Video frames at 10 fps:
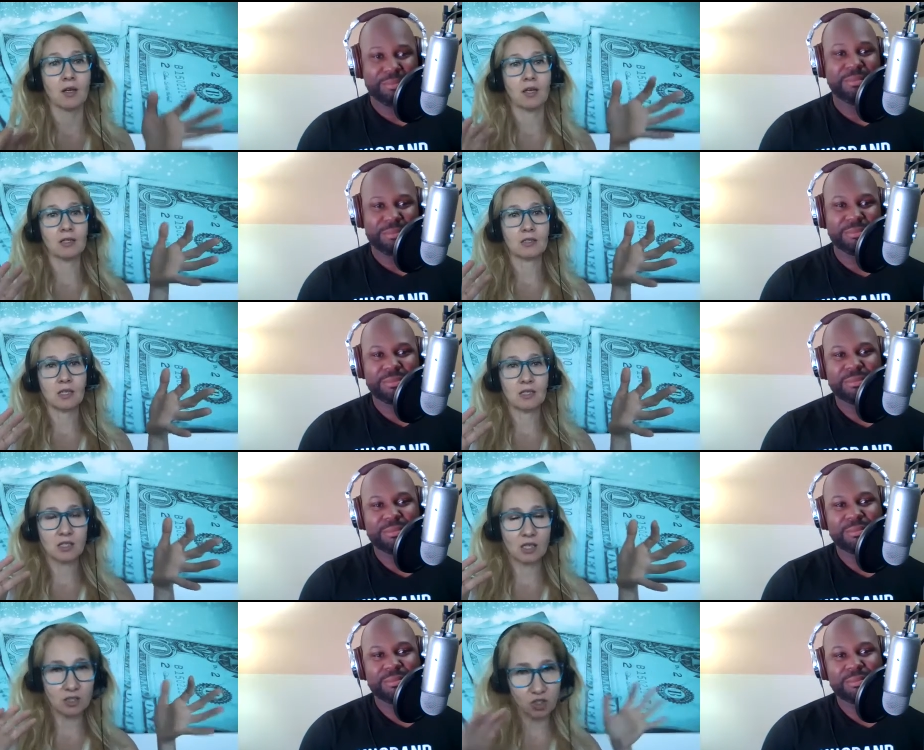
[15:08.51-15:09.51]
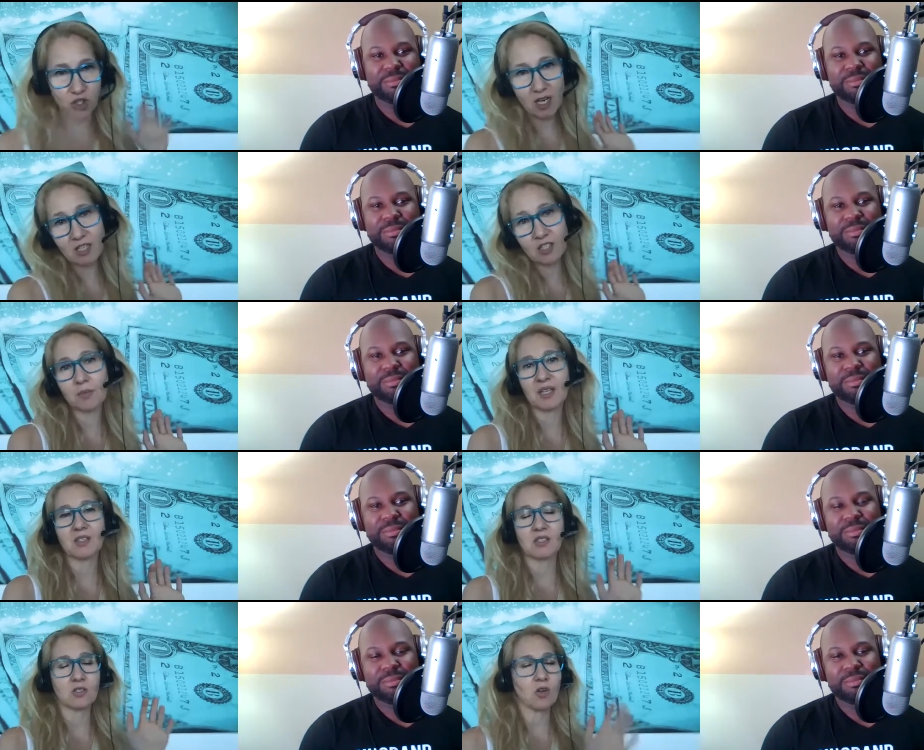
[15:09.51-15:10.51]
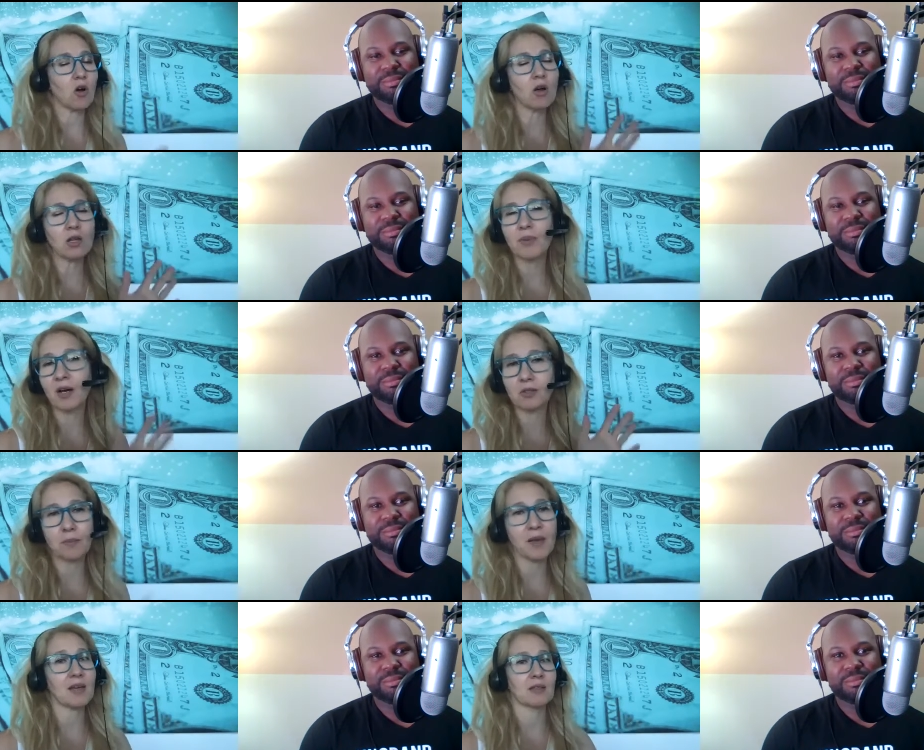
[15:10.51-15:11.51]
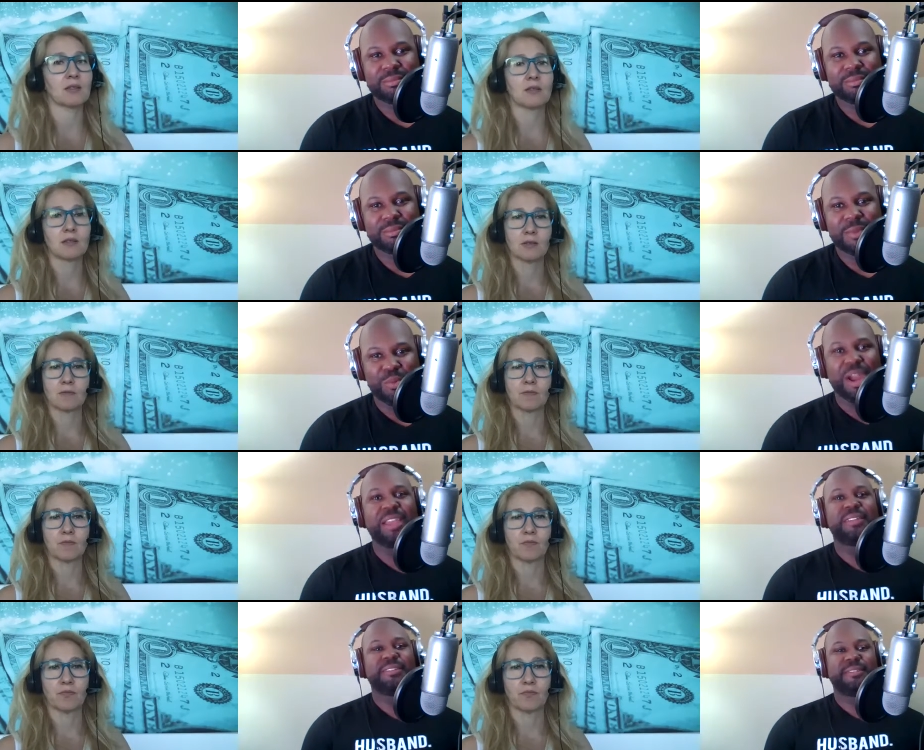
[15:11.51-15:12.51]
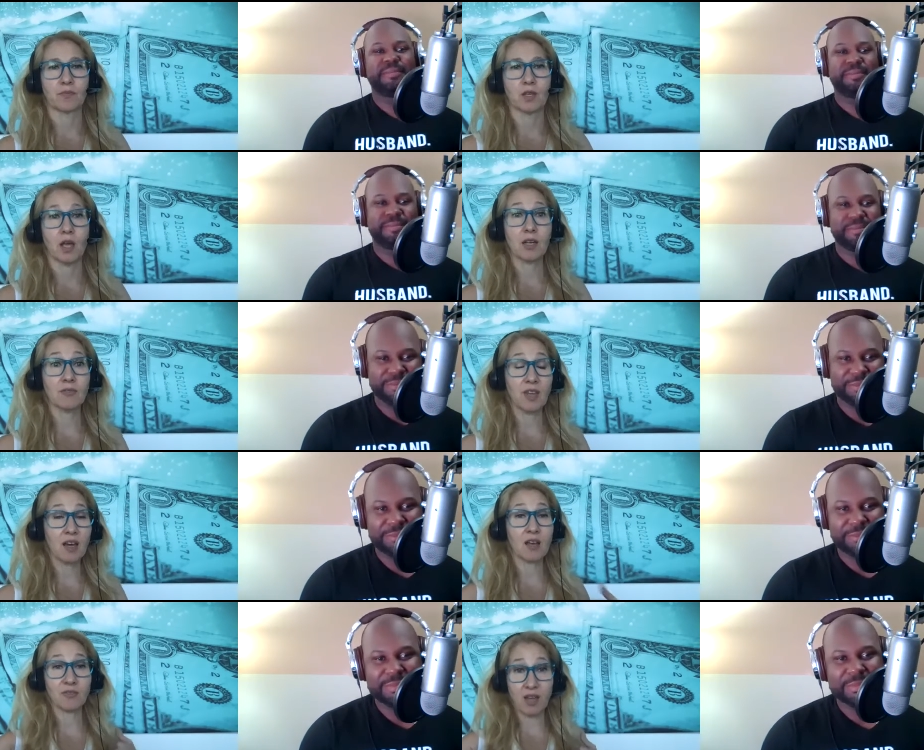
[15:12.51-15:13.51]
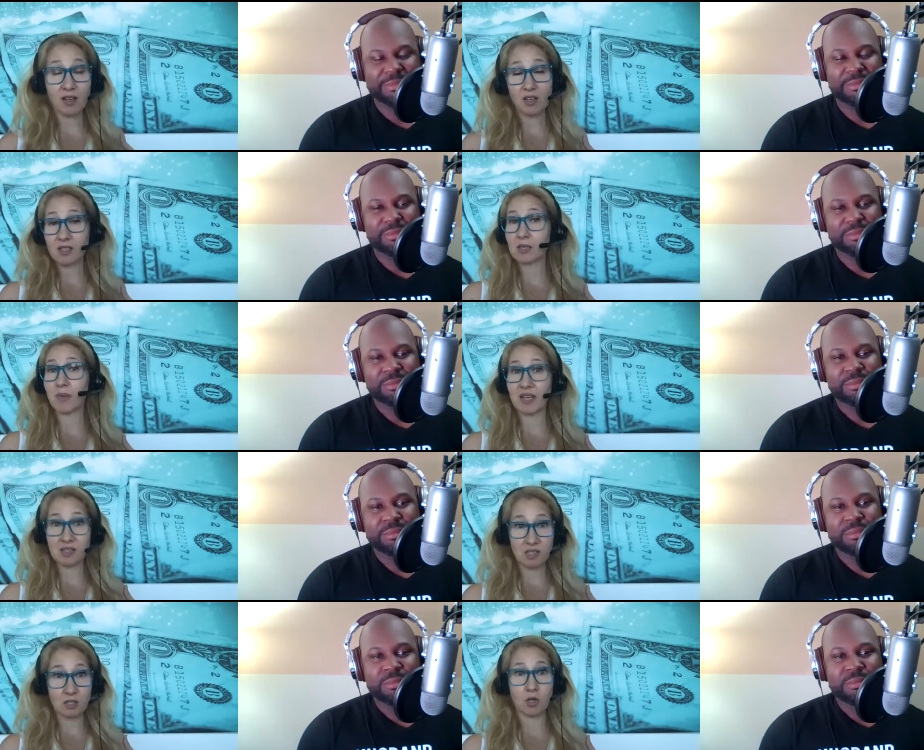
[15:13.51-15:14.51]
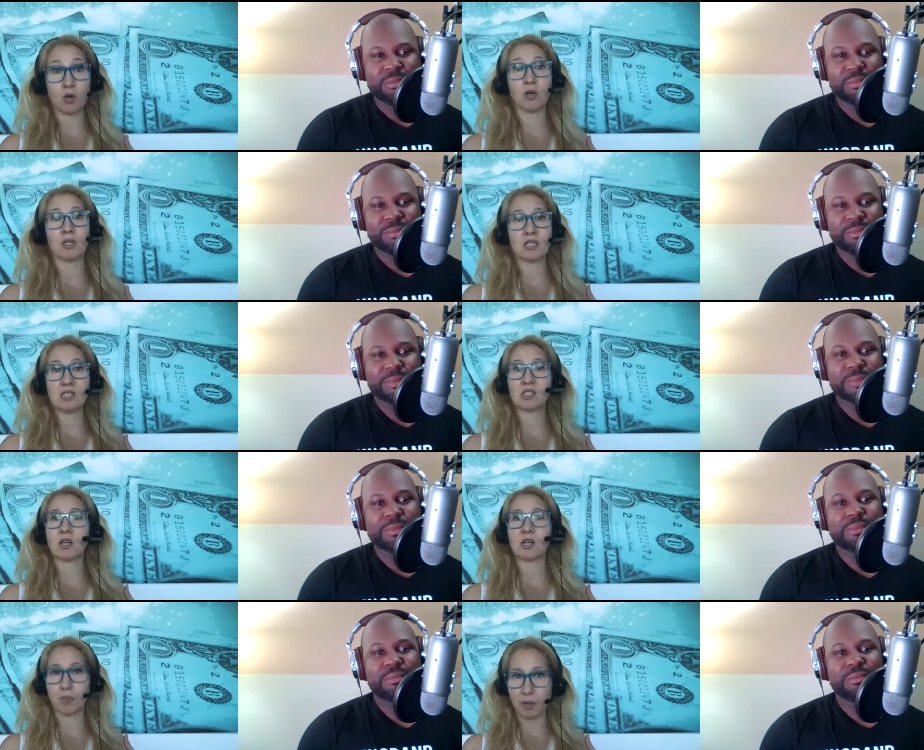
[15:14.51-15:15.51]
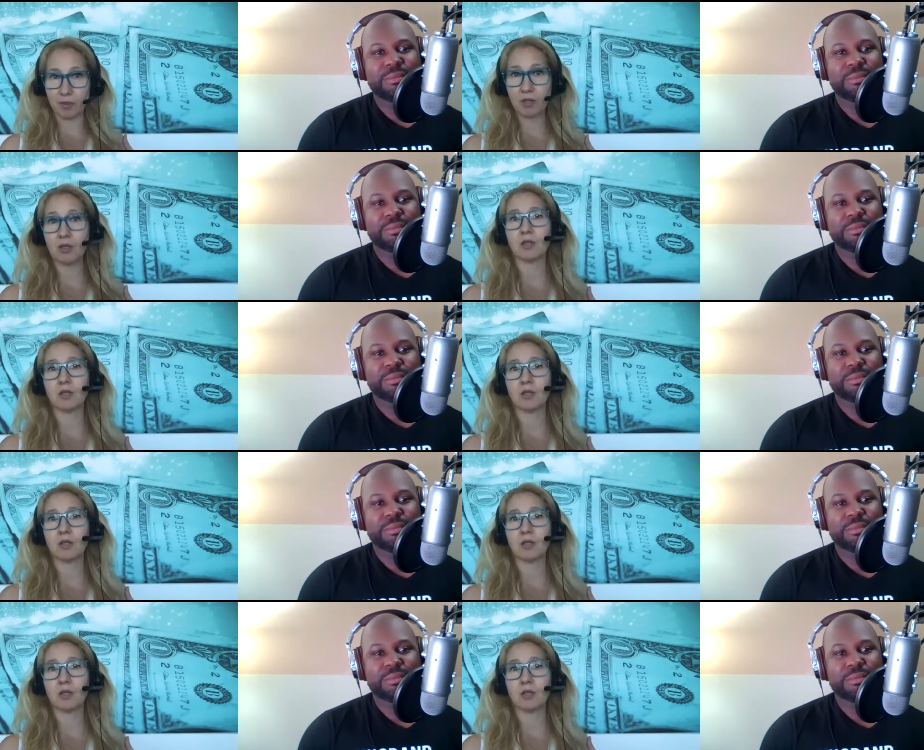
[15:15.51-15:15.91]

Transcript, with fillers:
Speaker 1: it's it's it's changed it because it's all about the pain right and if that if that guy's a bank ceo and he's on the bubble